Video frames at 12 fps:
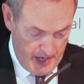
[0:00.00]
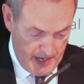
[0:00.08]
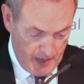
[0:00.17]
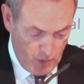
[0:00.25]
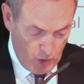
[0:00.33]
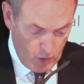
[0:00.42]

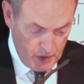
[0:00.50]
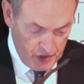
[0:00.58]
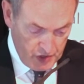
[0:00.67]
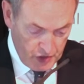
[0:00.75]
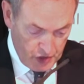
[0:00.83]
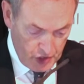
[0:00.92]
and what
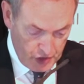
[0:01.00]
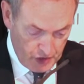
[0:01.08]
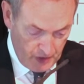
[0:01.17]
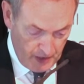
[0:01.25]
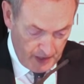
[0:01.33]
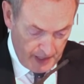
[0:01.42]
Winston
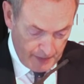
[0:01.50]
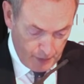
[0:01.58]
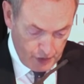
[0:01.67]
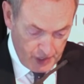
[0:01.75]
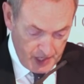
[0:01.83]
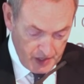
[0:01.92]
Churchill had
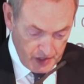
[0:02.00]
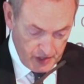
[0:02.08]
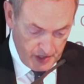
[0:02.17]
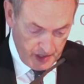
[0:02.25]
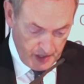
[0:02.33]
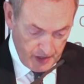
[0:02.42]
foreseen as